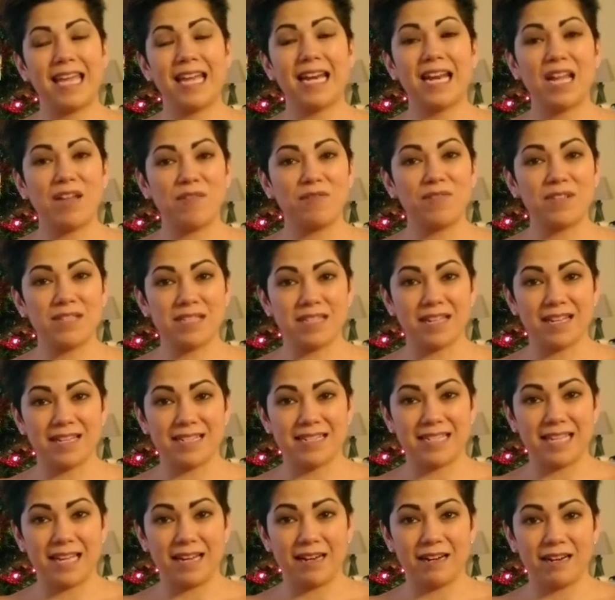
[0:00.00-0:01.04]
can't
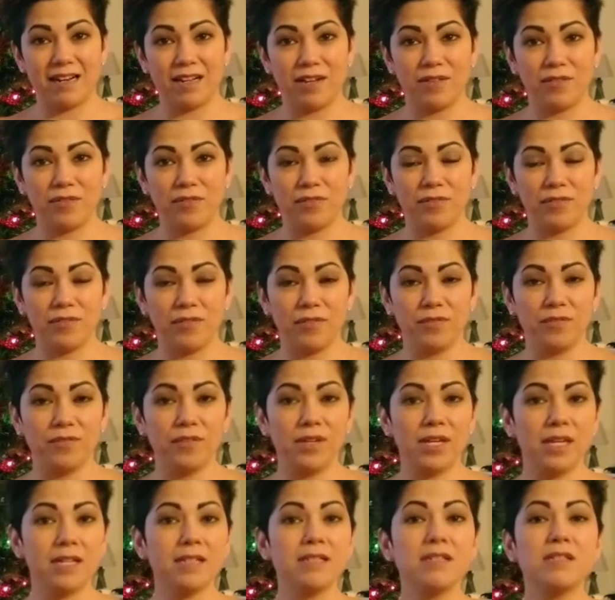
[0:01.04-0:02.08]
emphasize that enough.
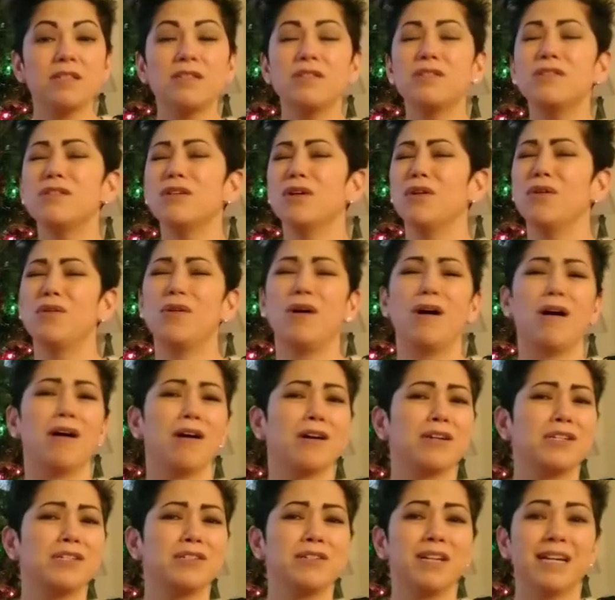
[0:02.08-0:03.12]
It's so
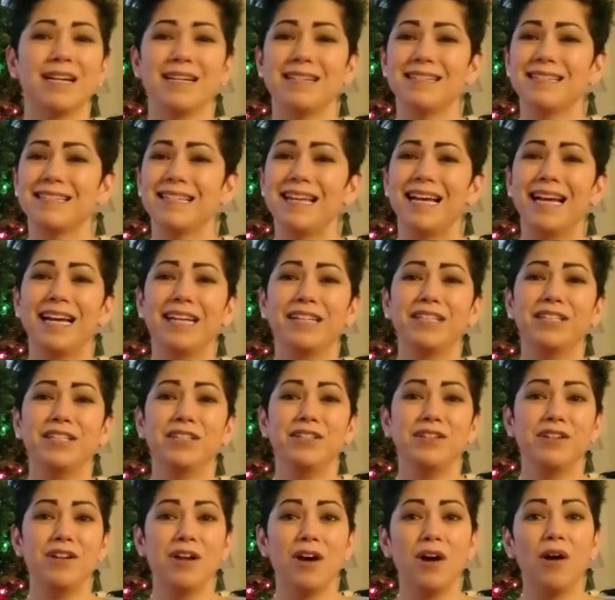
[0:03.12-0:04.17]
hard, you guys. I
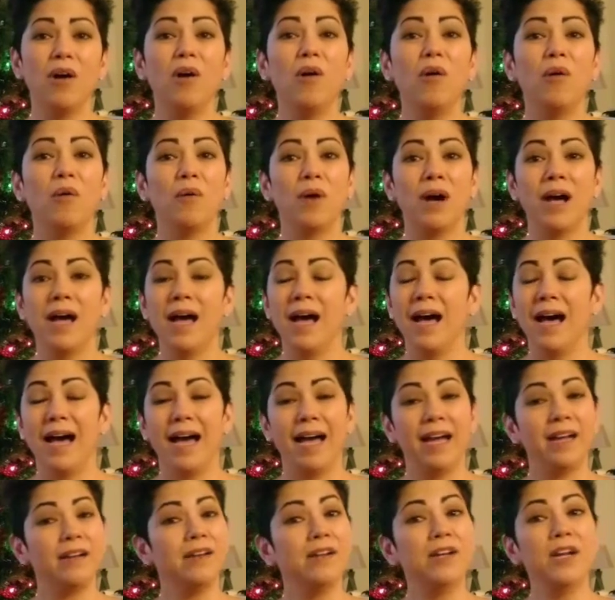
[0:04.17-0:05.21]
know
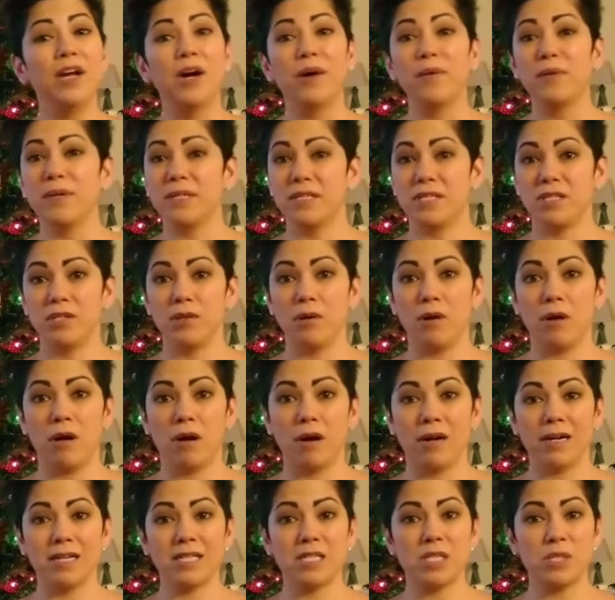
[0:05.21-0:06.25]
it's so
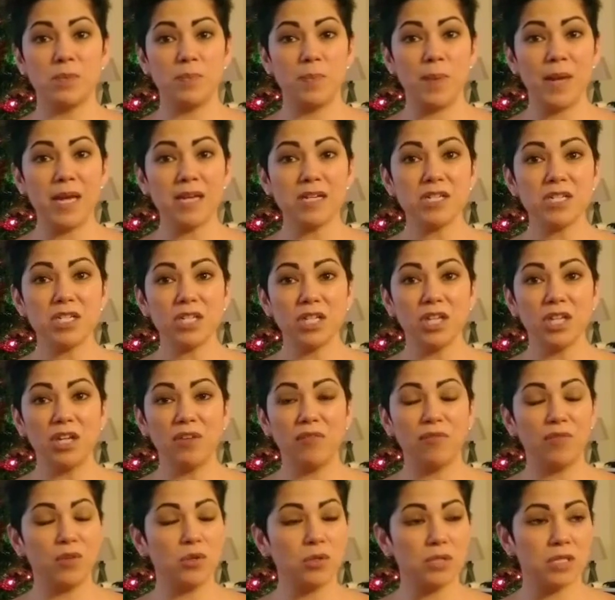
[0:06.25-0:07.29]
hard, especially
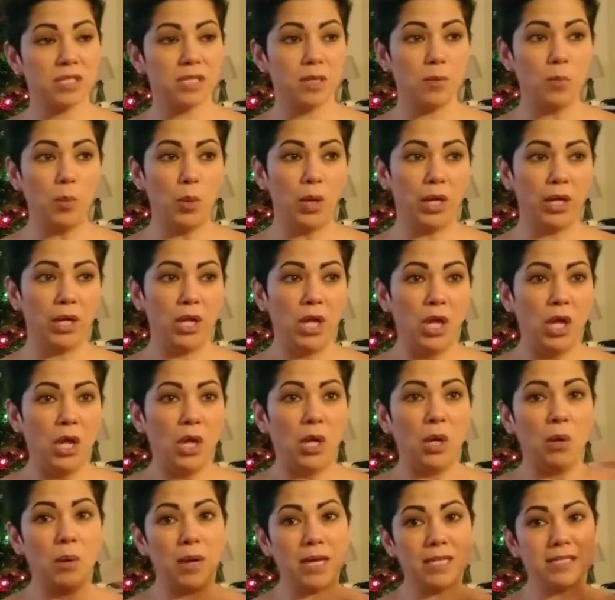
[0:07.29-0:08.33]
if you're someone
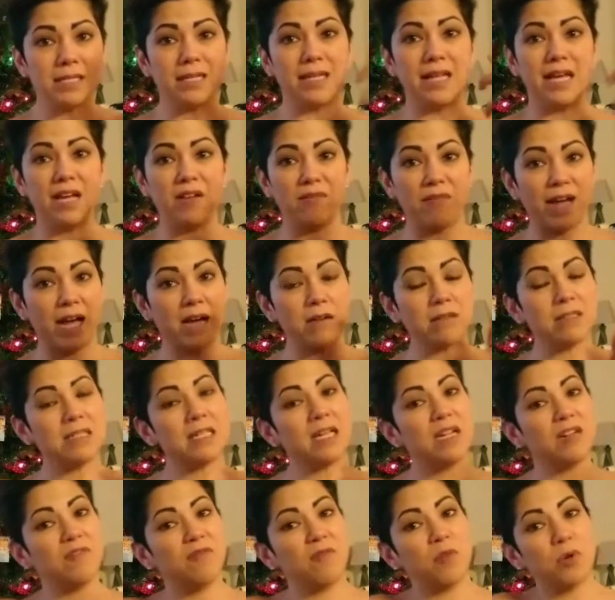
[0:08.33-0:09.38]
who has a lot of
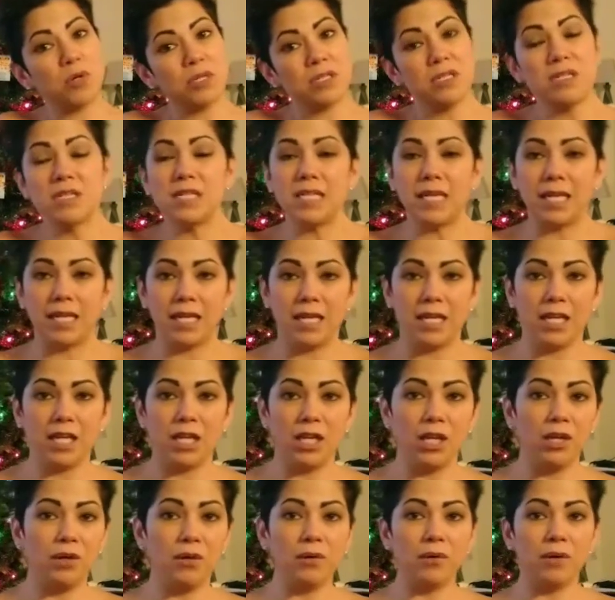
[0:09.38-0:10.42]
outside forces hitting
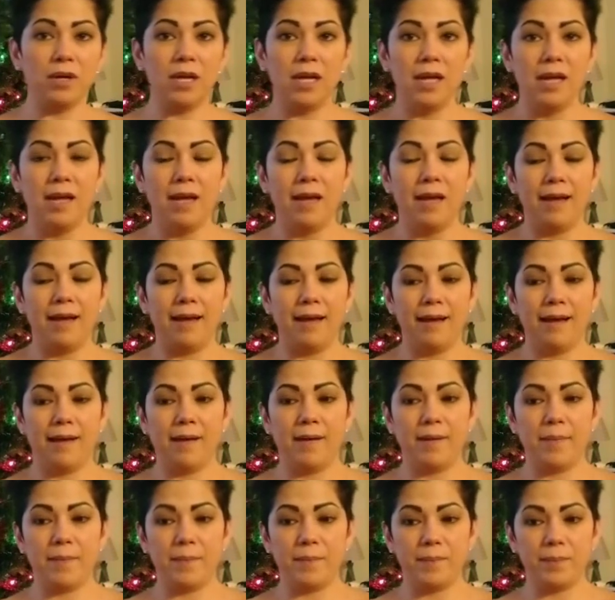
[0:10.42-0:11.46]
you
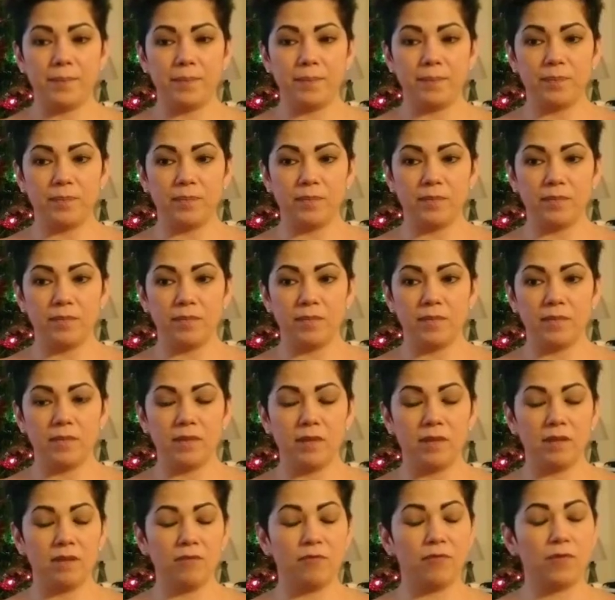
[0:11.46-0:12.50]

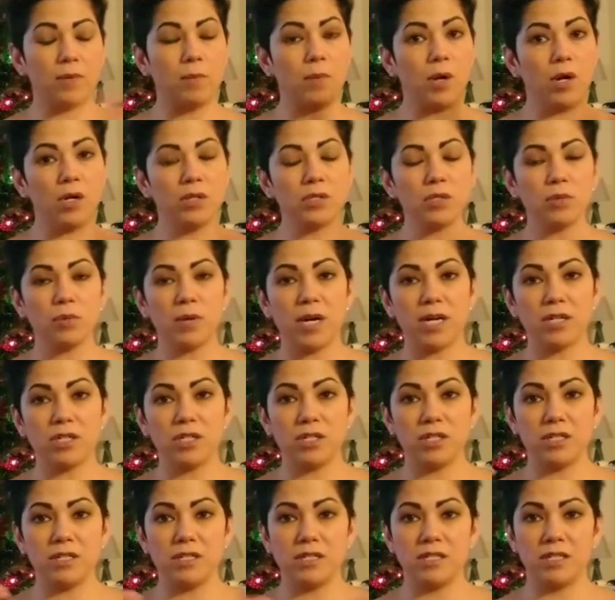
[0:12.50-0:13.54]
from all
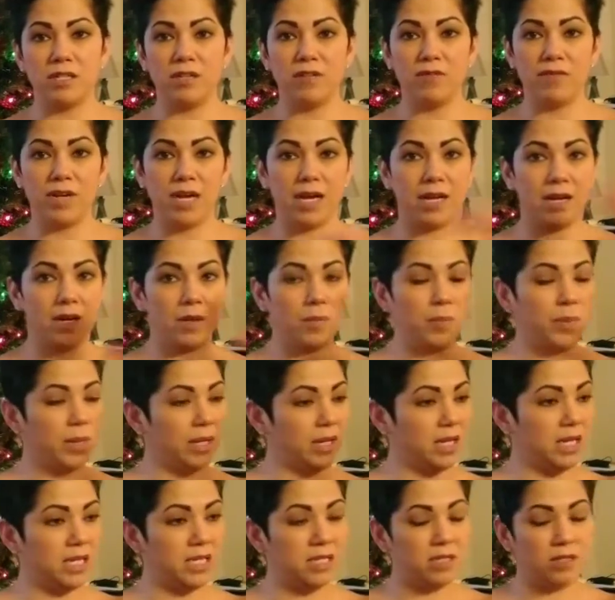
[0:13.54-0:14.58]
directions, and you've got
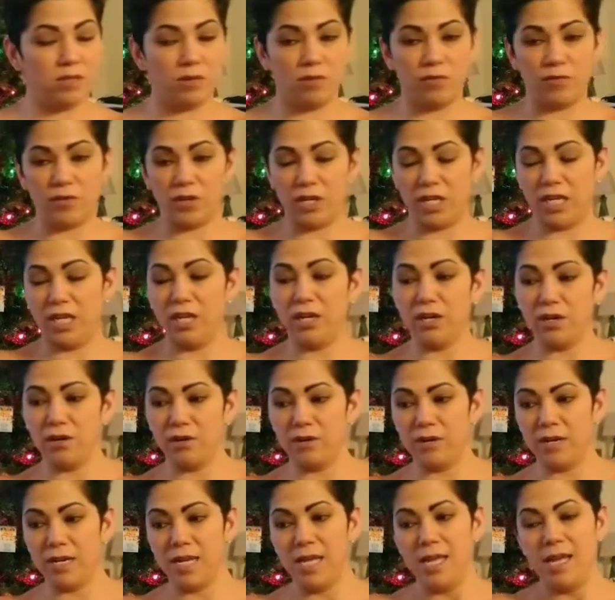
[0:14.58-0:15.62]
opinions over
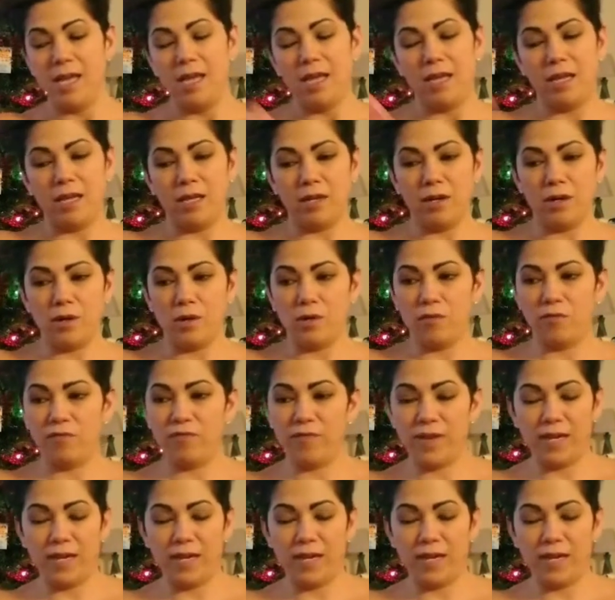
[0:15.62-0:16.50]
here, and